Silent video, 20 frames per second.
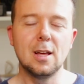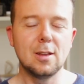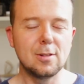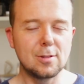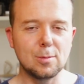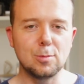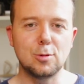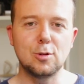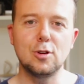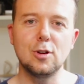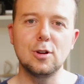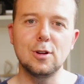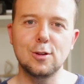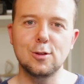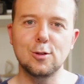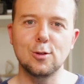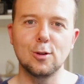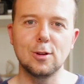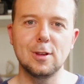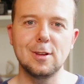some students
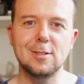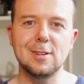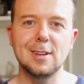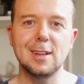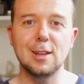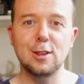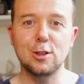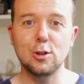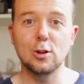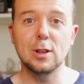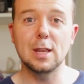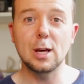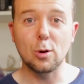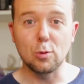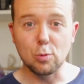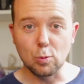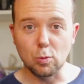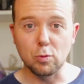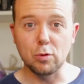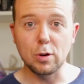saw this and they thought they were
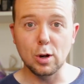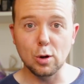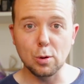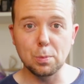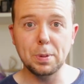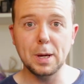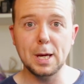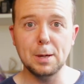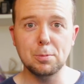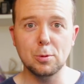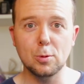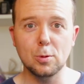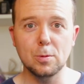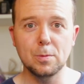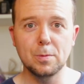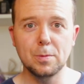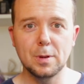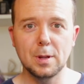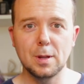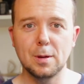real people,
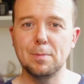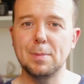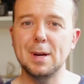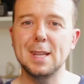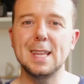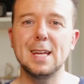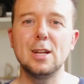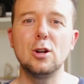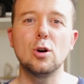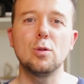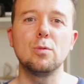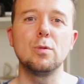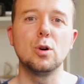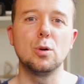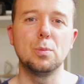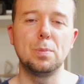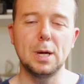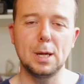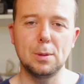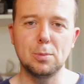but they're not
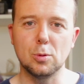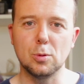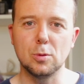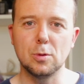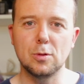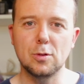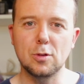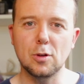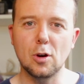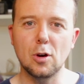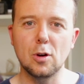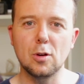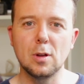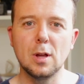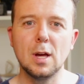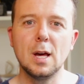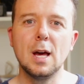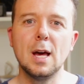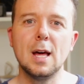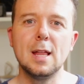real people. So
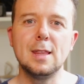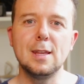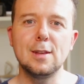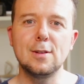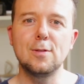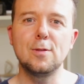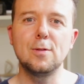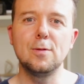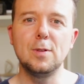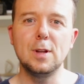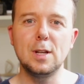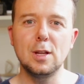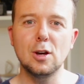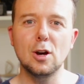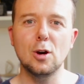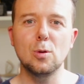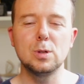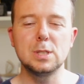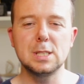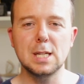this
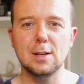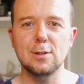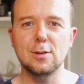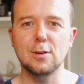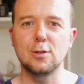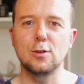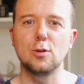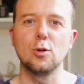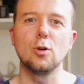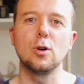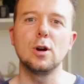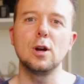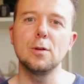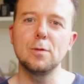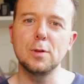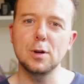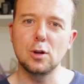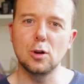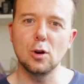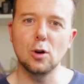video, which has a story
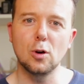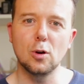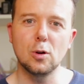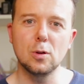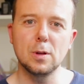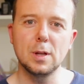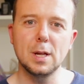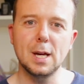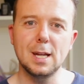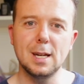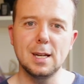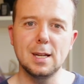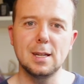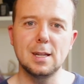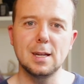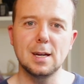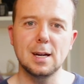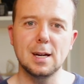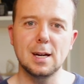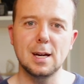of a girl and
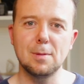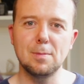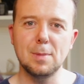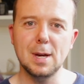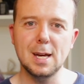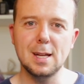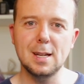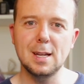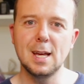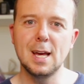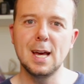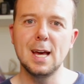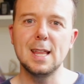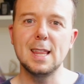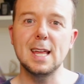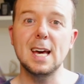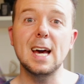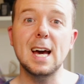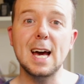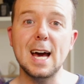uh, a man,
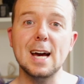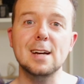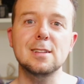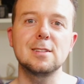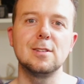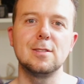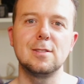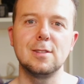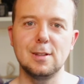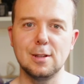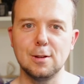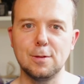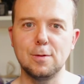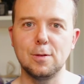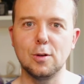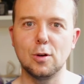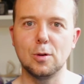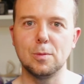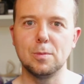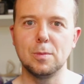they are actors in the
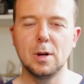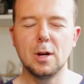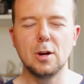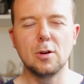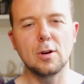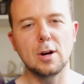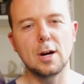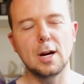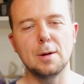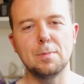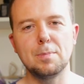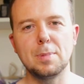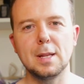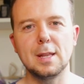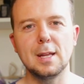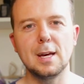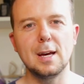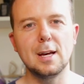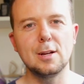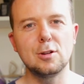film, right? But
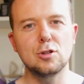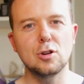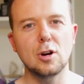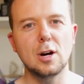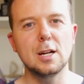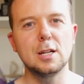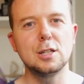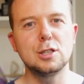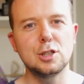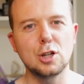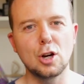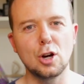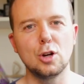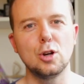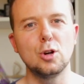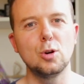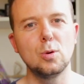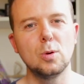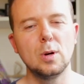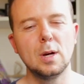they're trying to show
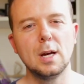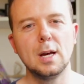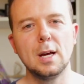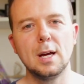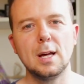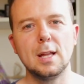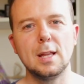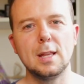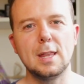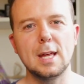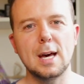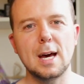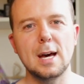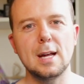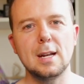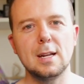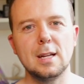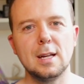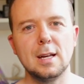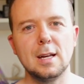you
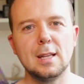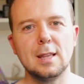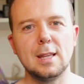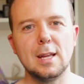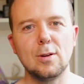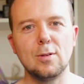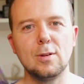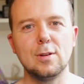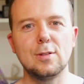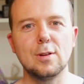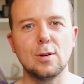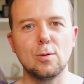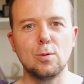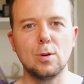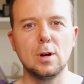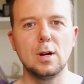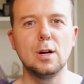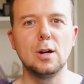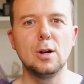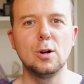that there is a
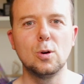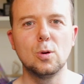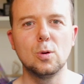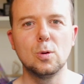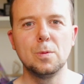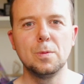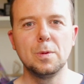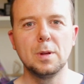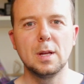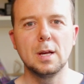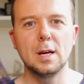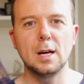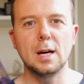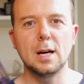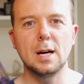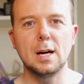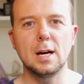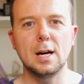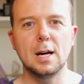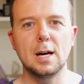real
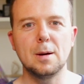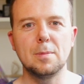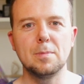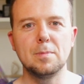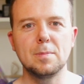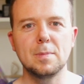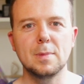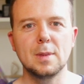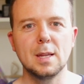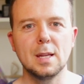um,